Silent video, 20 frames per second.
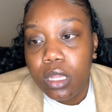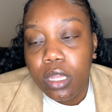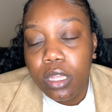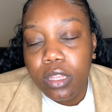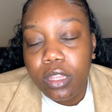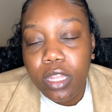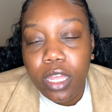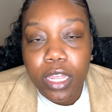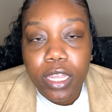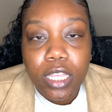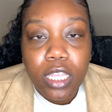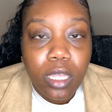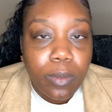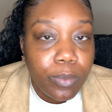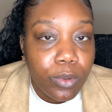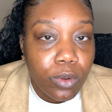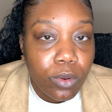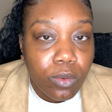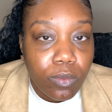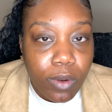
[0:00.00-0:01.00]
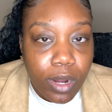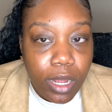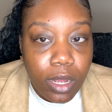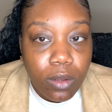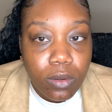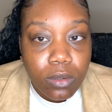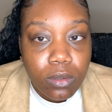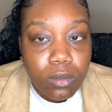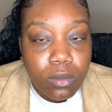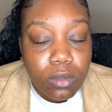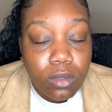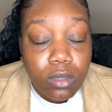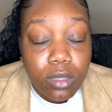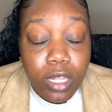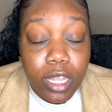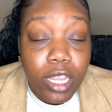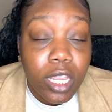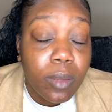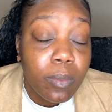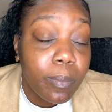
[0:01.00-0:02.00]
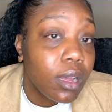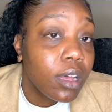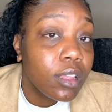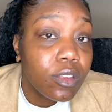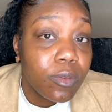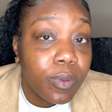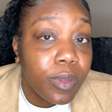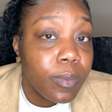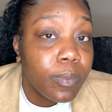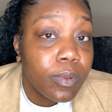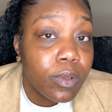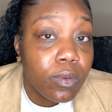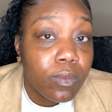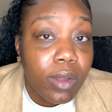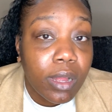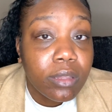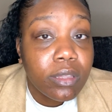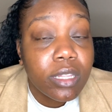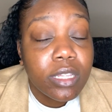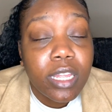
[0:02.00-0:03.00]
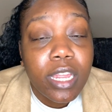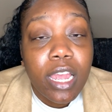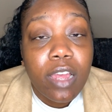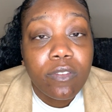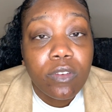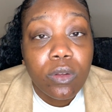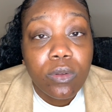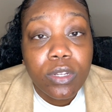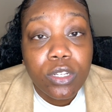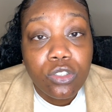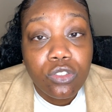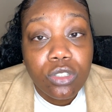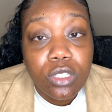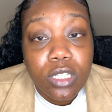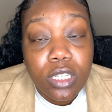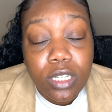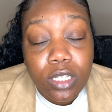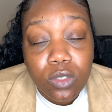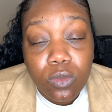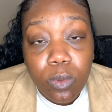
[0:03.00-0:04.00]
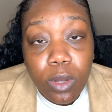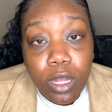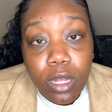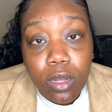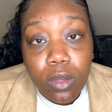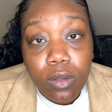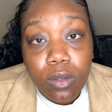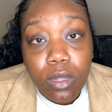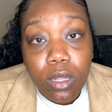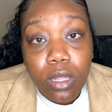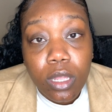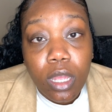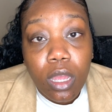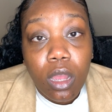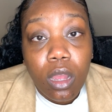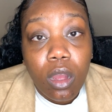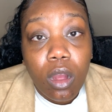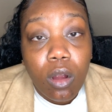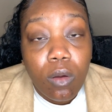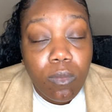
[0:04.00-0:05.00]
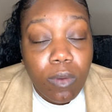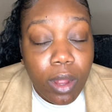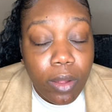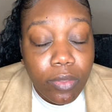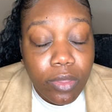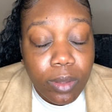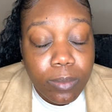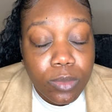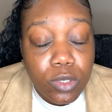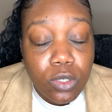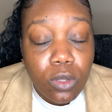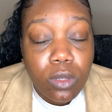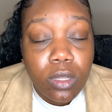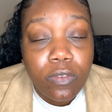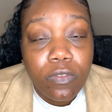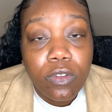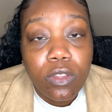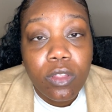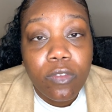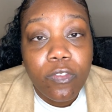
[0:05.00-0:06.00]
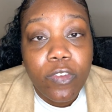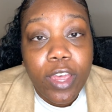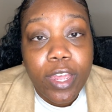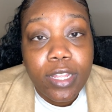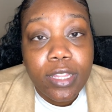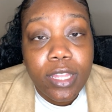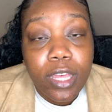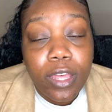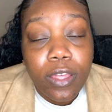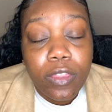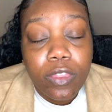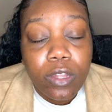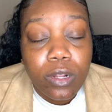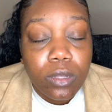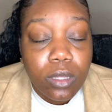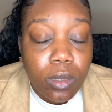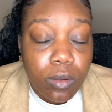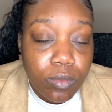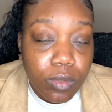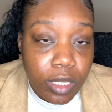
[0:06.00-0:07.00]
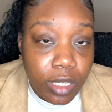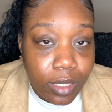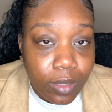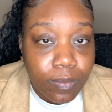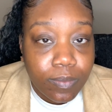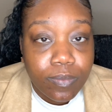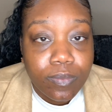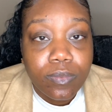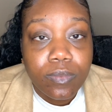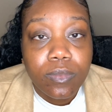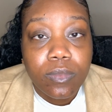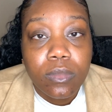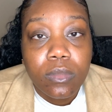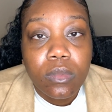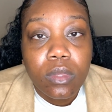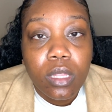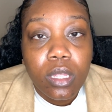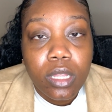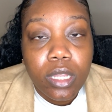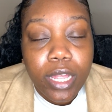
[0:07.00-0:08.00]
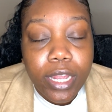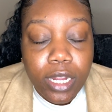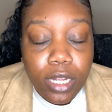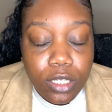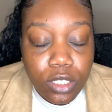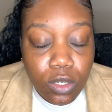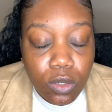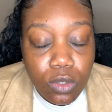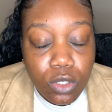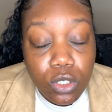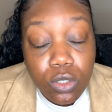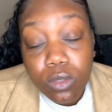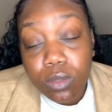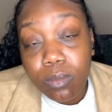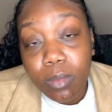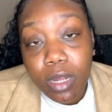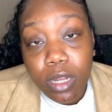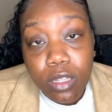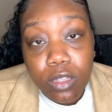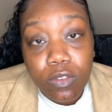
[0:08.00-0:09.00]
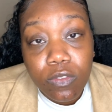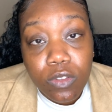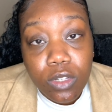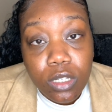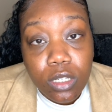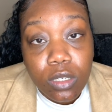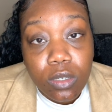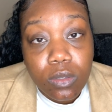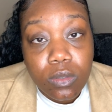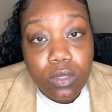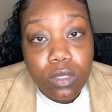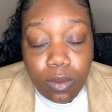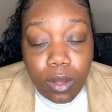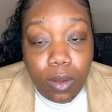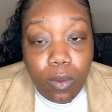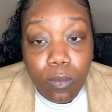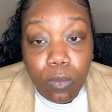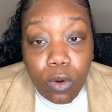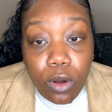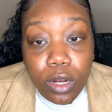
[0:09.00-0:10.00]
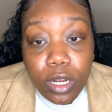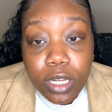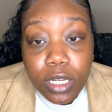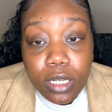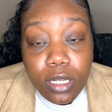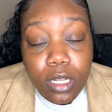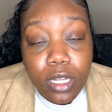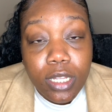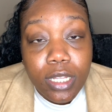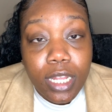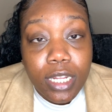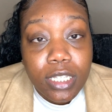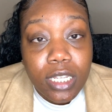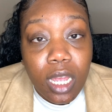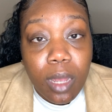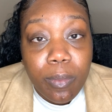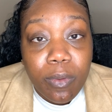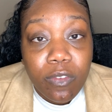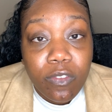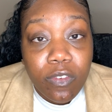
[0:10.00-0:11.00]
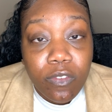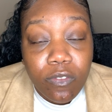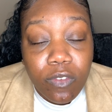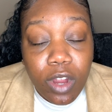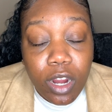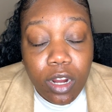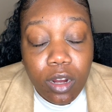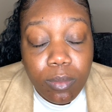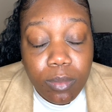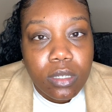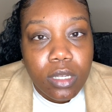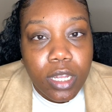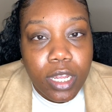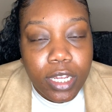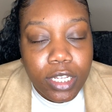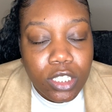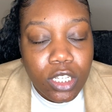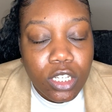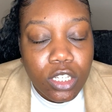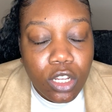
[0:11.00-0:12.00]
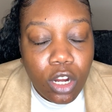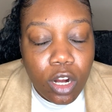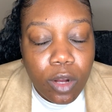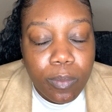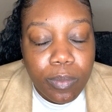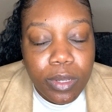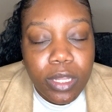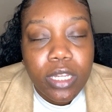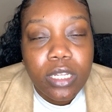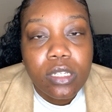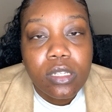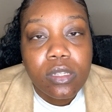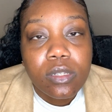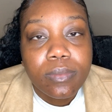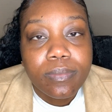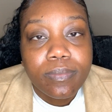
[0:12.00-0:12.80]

they keep you around. They keep other people around that they have no interest in as well, around them solely for the fact that they're lonely. Like I told you in my other videos, working in that type of environment, it's a dark place.